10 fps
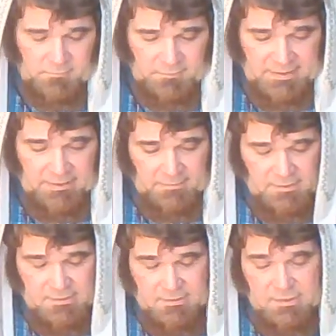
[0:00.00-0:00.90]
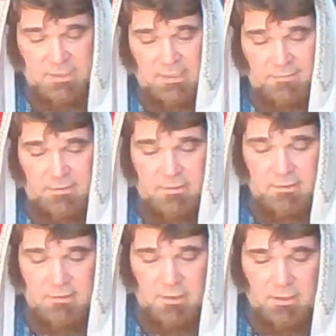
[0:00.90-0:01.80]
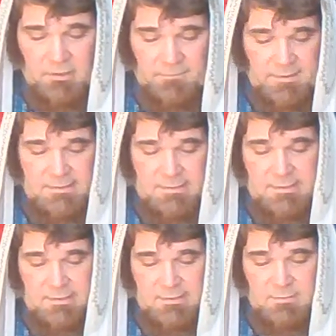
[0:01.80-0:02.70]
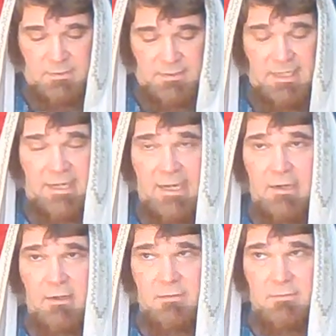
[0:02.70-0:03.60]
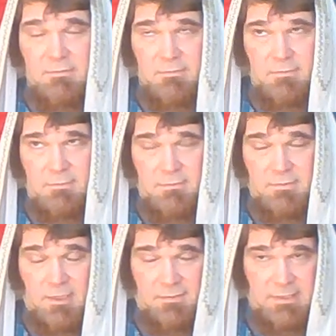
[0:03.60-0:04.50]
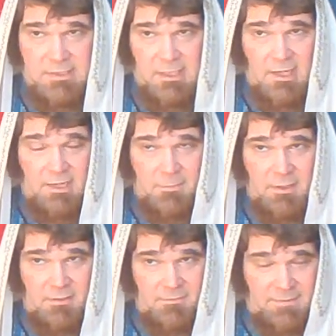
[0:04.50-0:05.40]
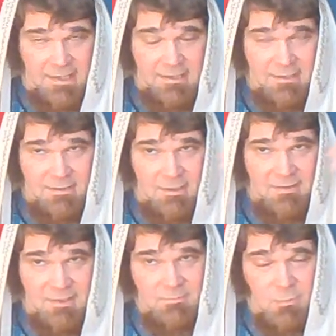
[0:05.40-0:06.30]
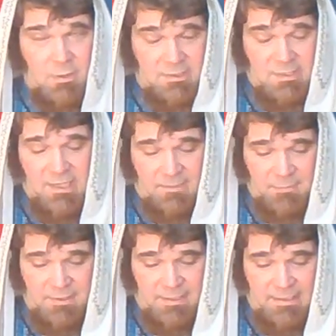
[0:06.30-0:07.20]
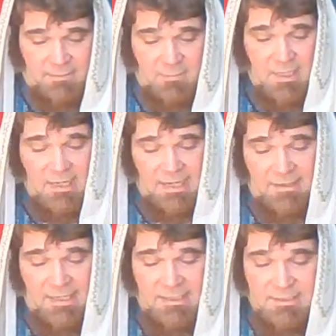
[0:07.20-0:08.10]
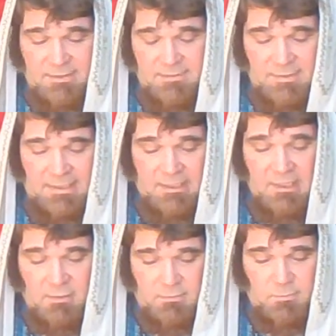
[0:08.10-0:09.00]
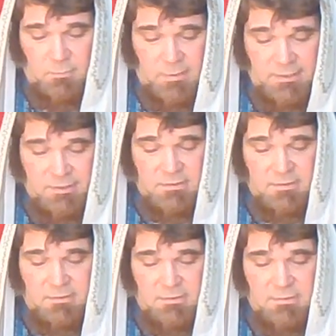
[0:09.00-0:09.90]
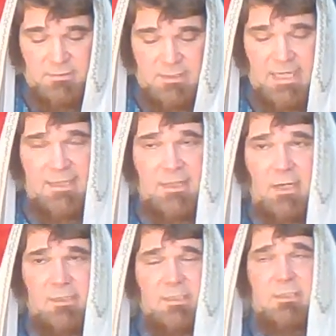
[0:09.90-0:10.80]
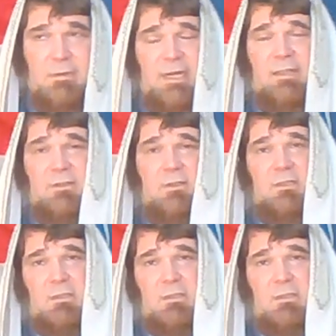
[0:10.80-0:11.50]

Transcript: forgive each other our offenses when they are on the top of eh, nothing more top than them, and they can do that? We should take their strength